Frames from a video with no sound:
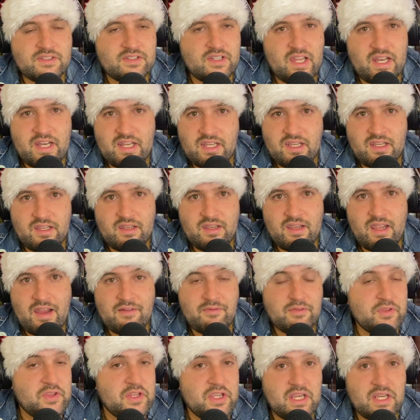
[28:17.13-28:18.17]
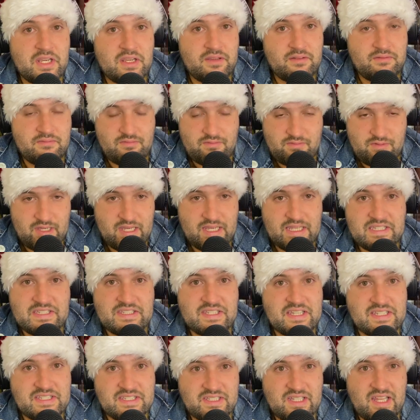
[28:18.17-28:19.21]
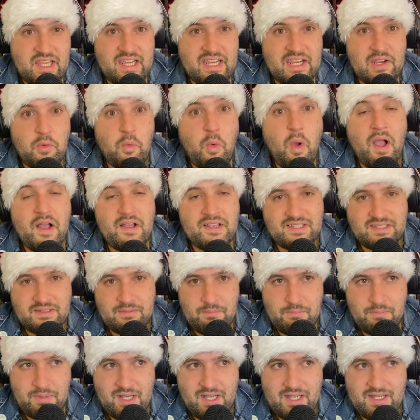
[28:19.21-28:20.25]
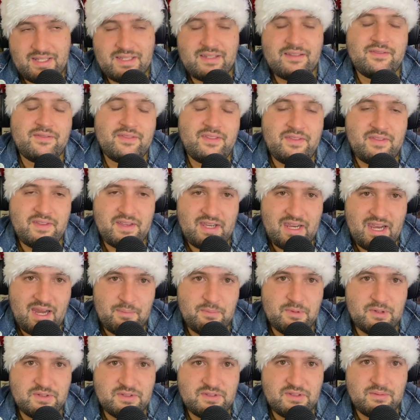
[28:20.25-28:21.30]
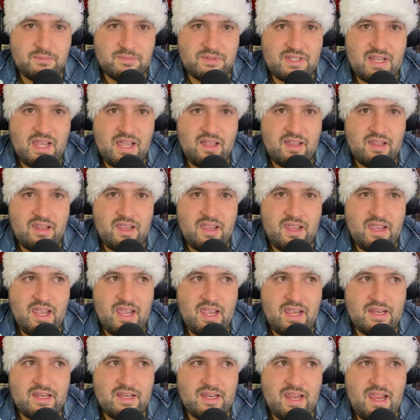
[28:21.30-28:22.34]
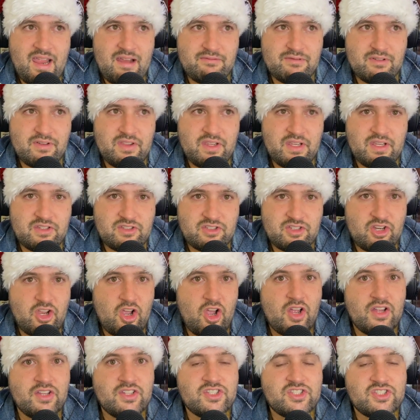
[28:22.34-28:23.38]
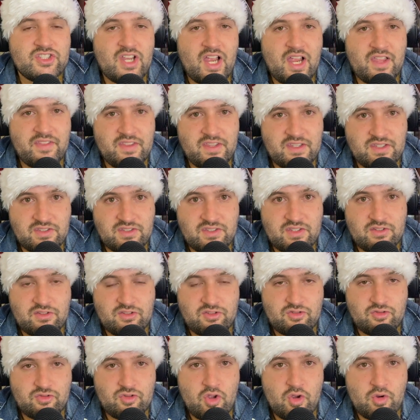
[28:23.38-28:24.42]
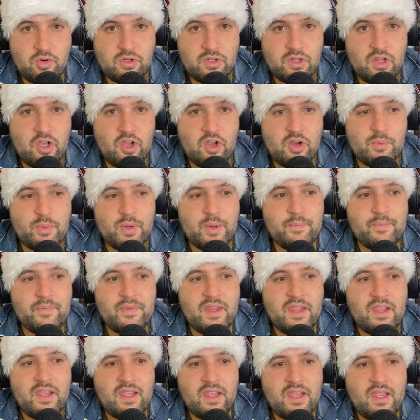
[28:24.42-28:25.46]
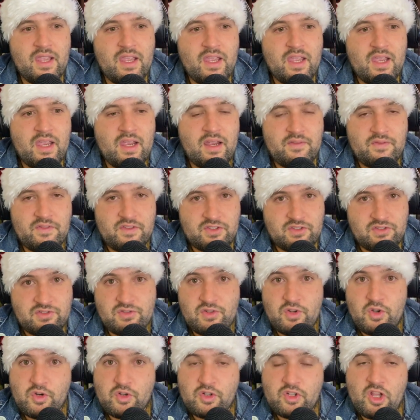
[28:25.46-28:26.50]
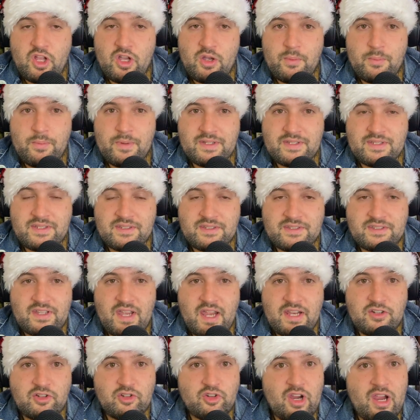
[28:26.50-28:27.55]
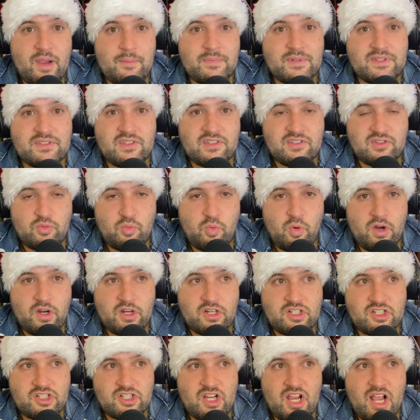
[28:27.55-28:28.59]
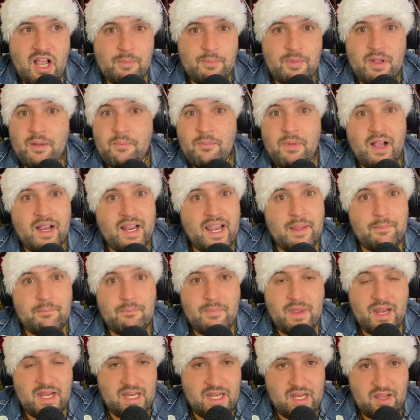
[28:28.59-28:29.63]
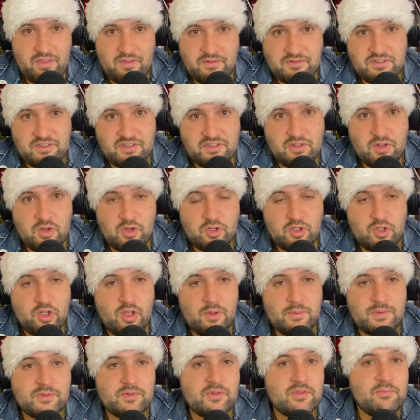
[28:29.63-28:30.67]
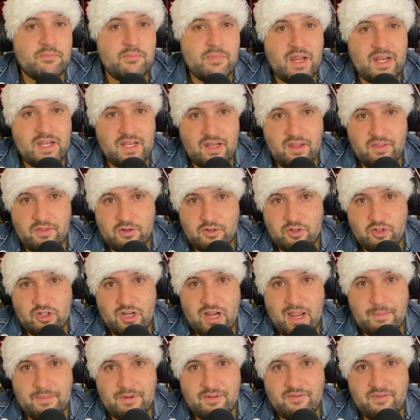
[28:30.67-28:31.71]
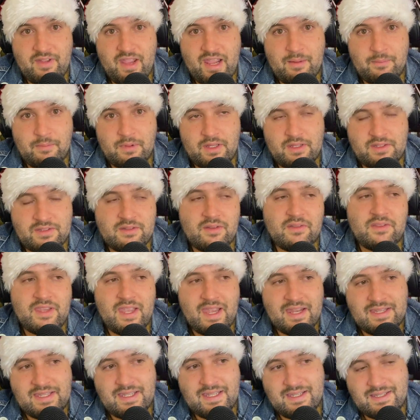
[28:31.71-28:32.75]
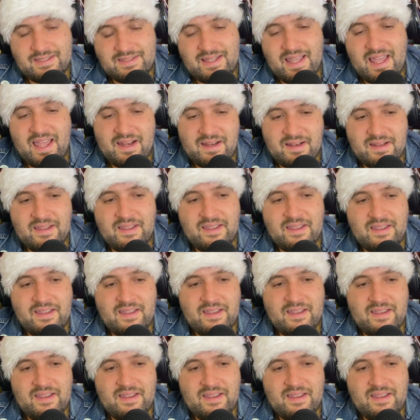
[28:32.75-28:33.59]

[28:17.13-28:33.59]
He's letting everything exist like it was, but then the camera zooms out, and everything is caught inside this snow globe. And the snow globe is inside Krampus's workshop, among many other snow globes with many other trapped families. So the idea is that